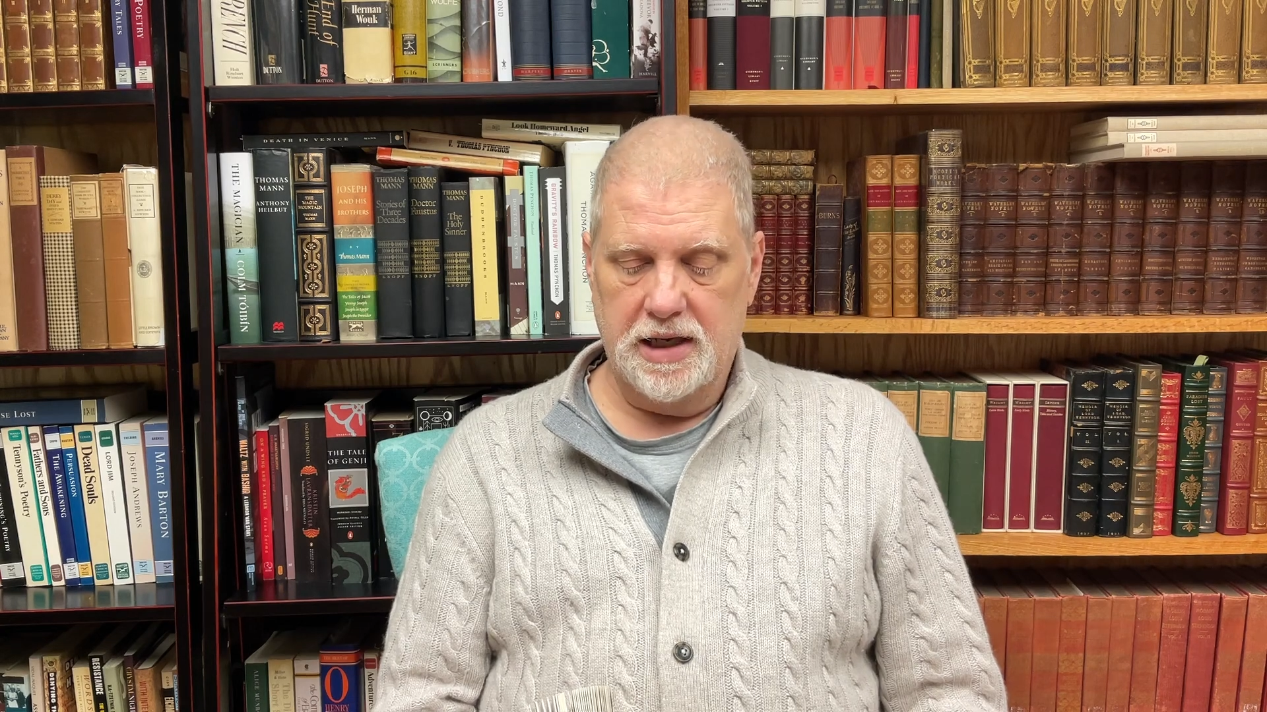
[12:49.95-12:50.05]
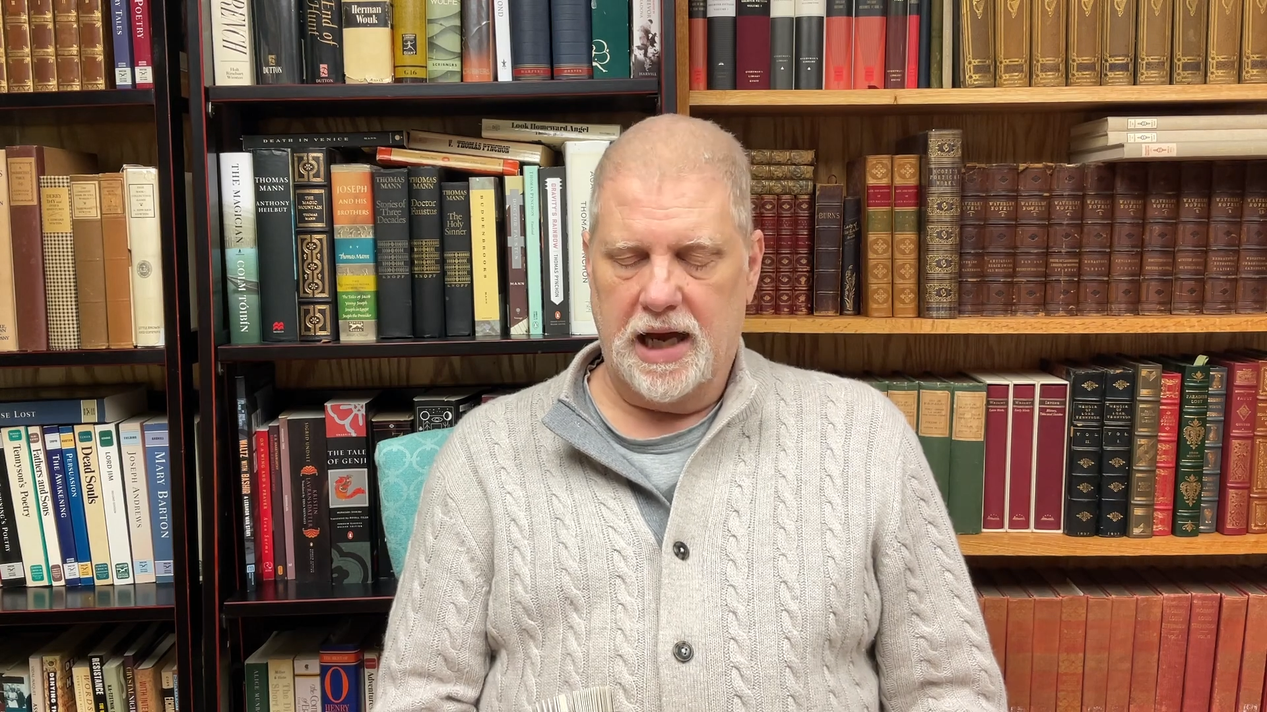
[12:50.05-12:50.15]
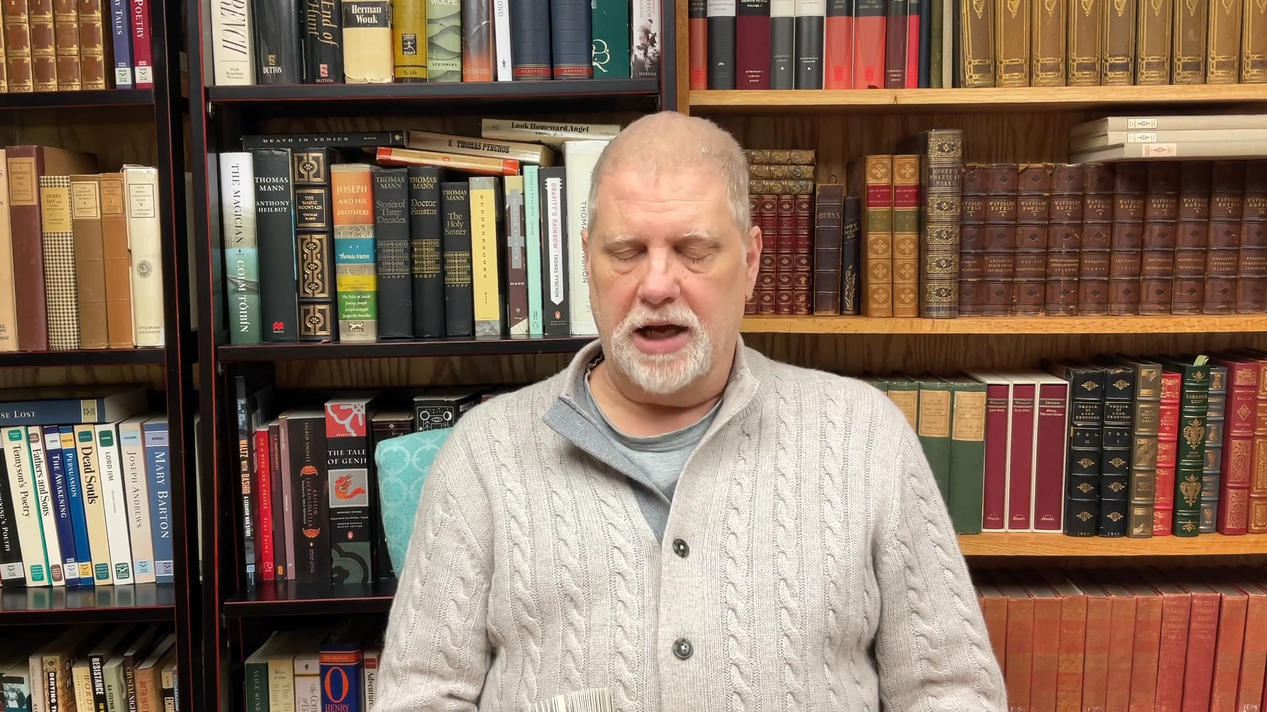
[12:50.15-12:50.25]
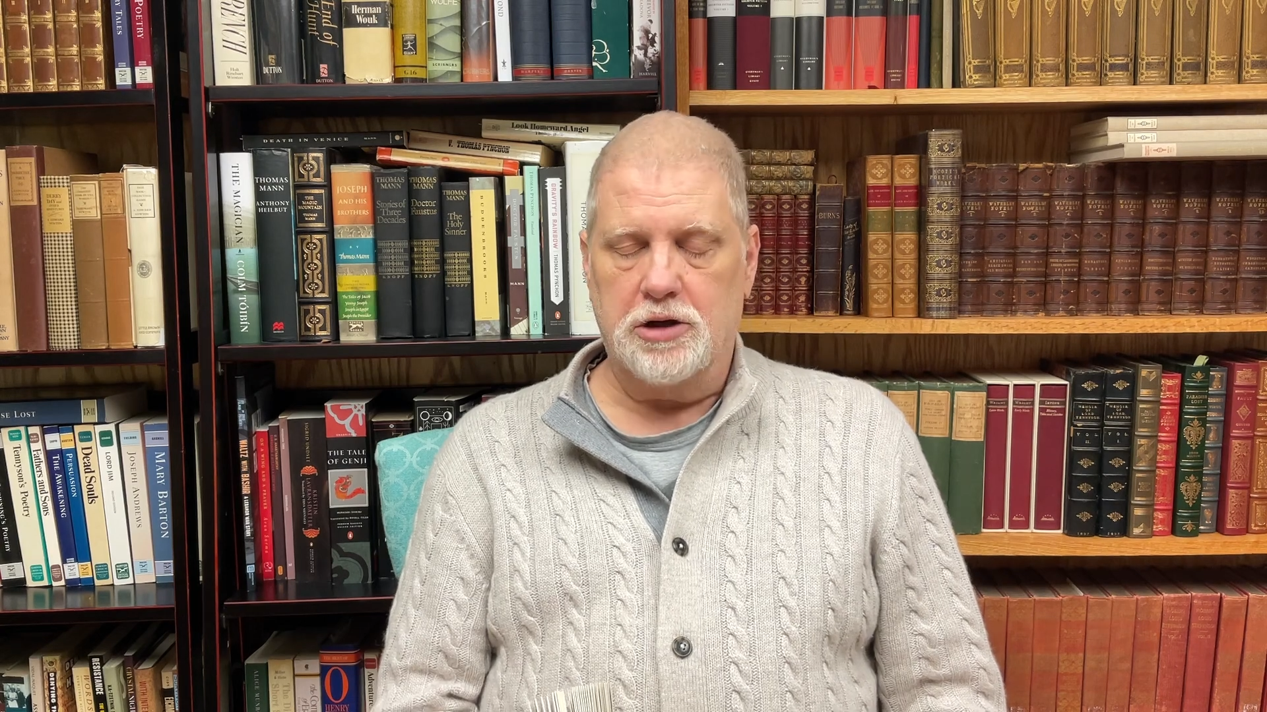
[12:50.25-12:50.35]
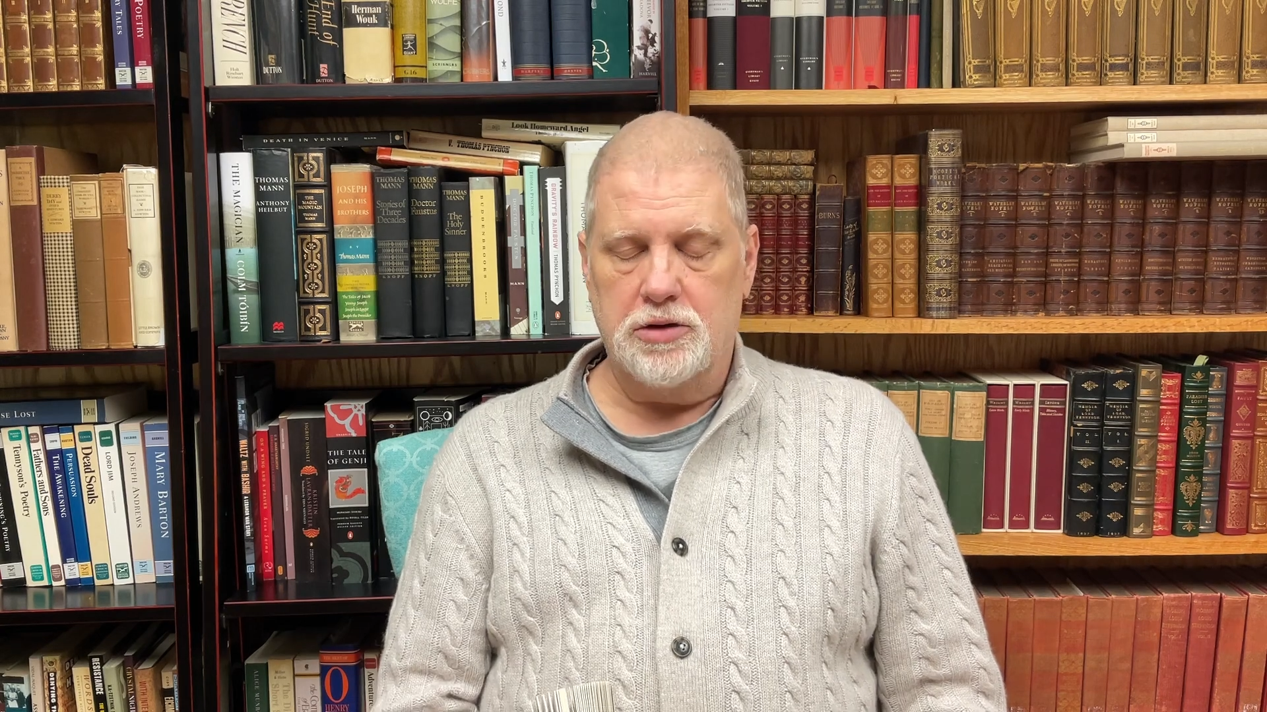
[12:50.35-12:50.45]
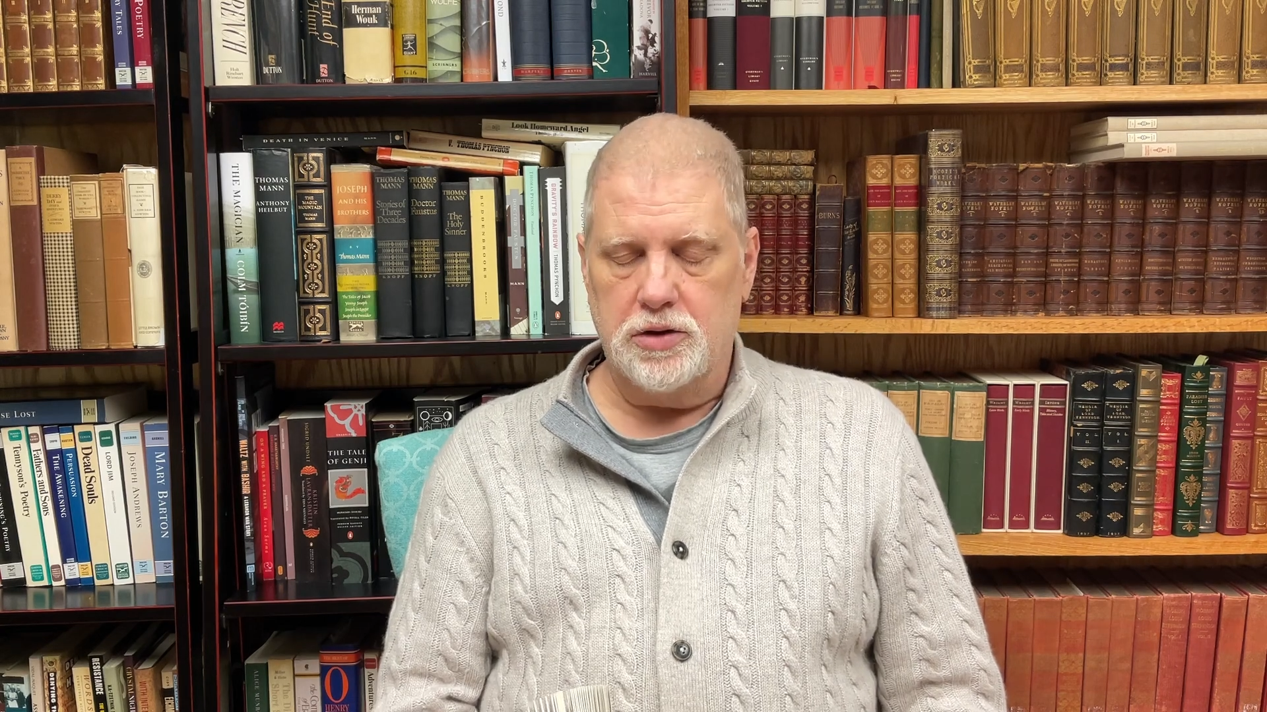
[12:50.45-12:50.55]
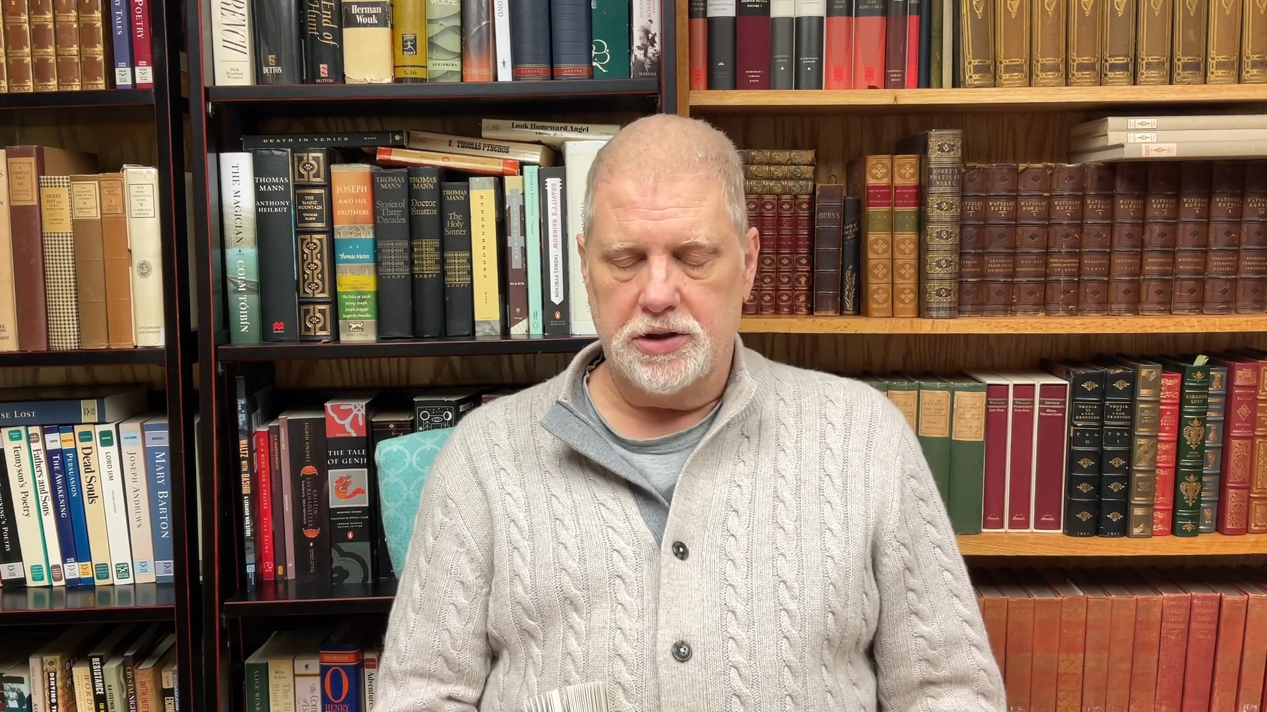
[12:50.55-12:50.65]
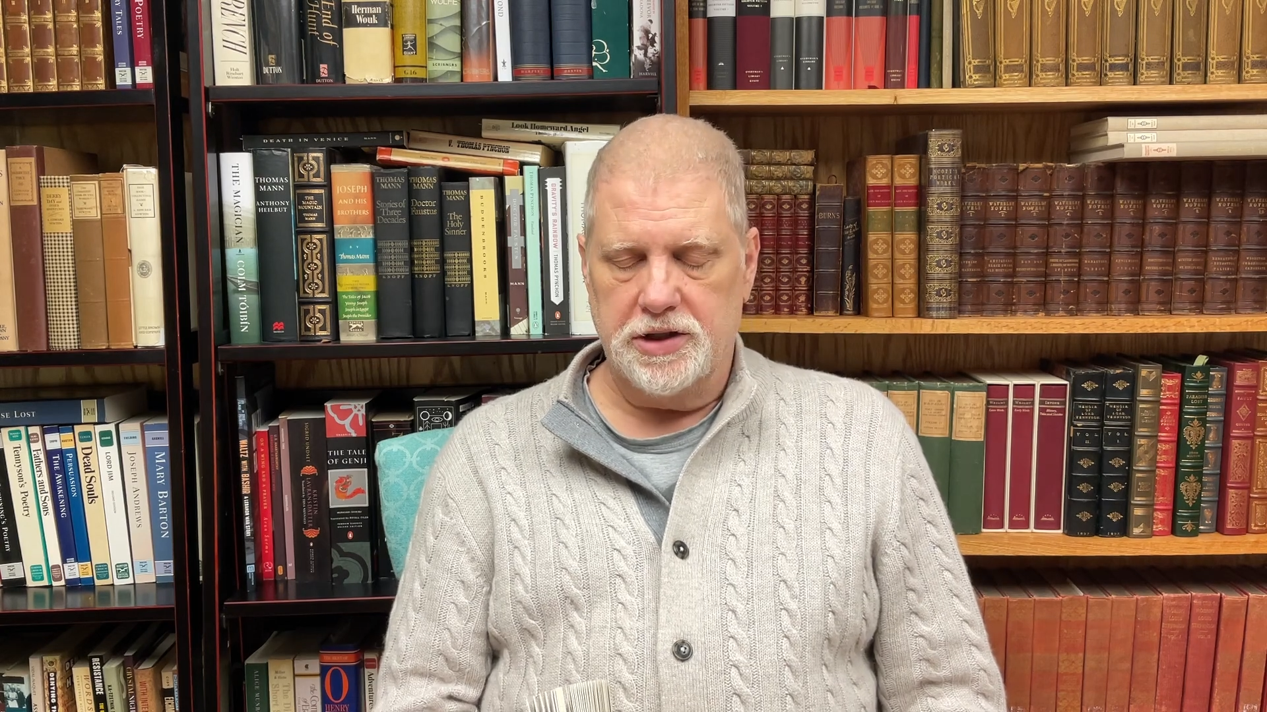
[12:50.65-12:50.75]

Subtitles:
"I could